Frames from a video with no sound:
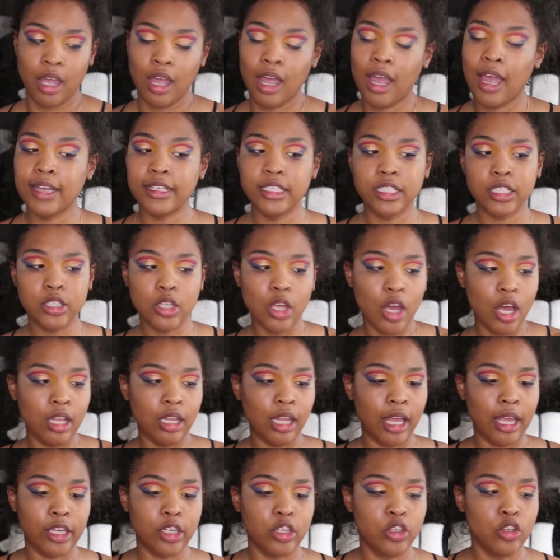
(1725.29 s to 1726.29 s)
I just thought,
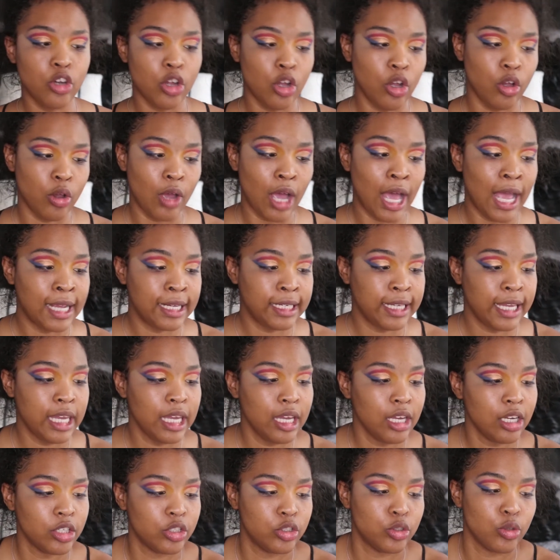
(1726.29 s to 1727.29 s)
like, you know, I
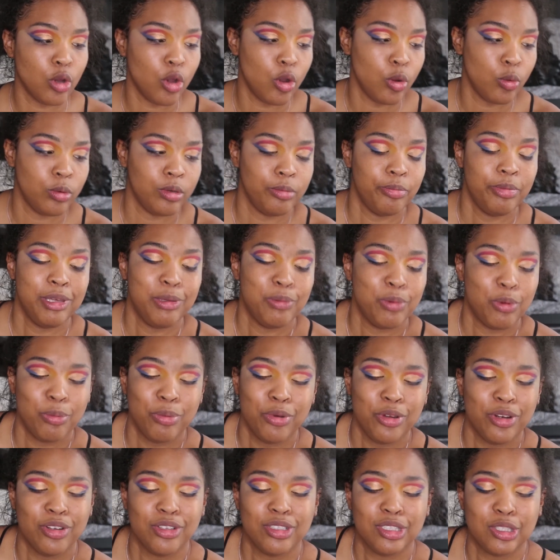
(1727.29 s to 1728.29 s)
can't control what people
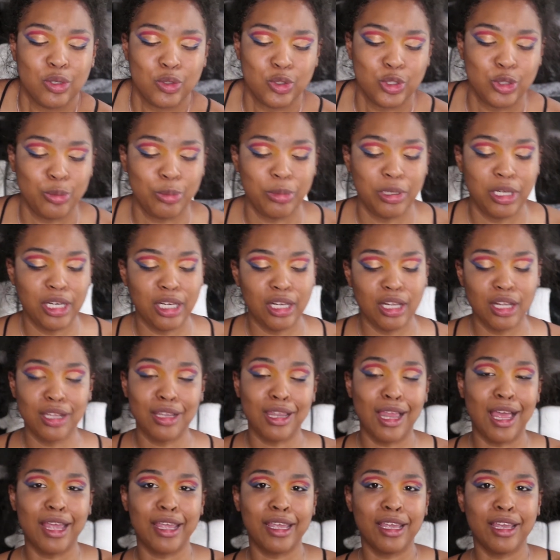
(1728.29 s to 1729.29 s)
put on social media.
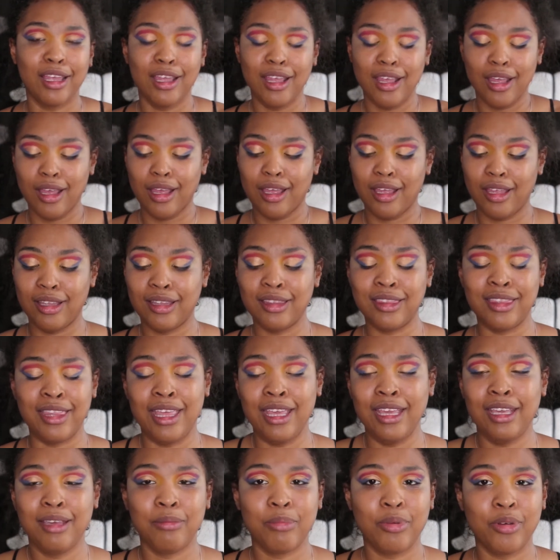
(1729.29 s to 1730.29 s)
Like, they
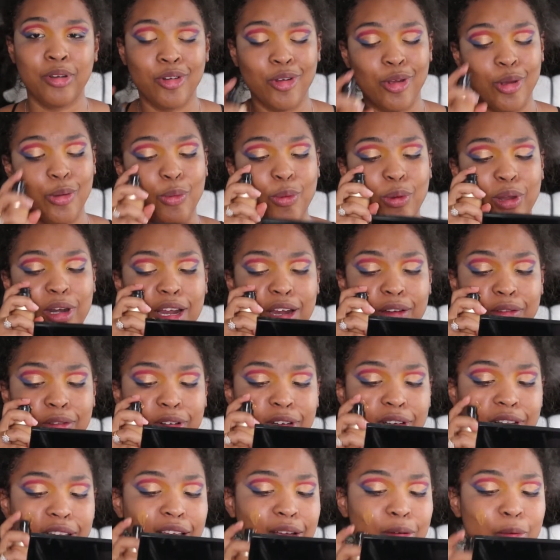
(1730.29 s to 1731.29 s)
can put on
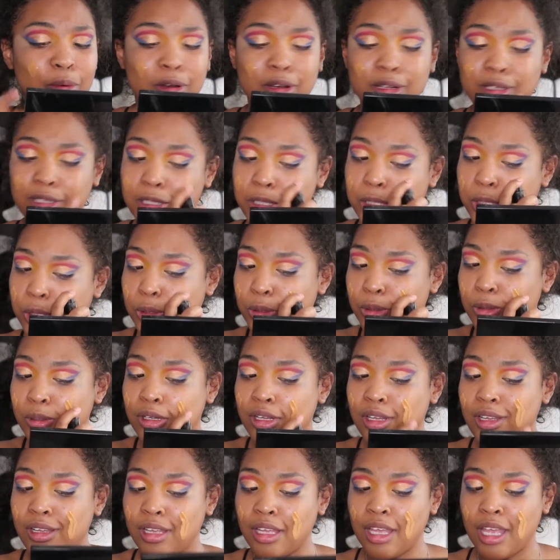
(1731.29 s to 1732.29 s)
whatever they want to,
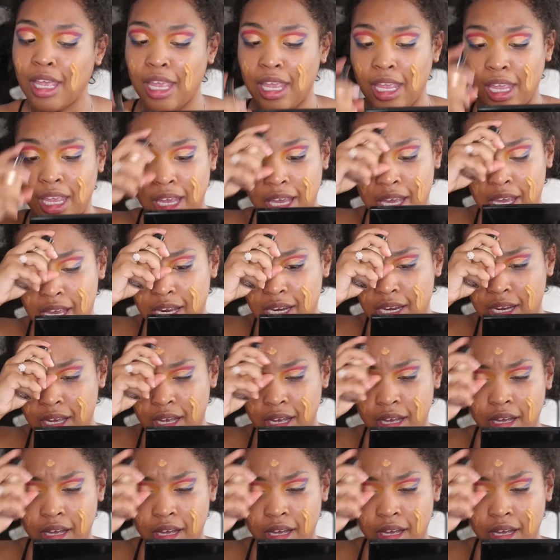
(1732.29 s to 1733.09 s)
and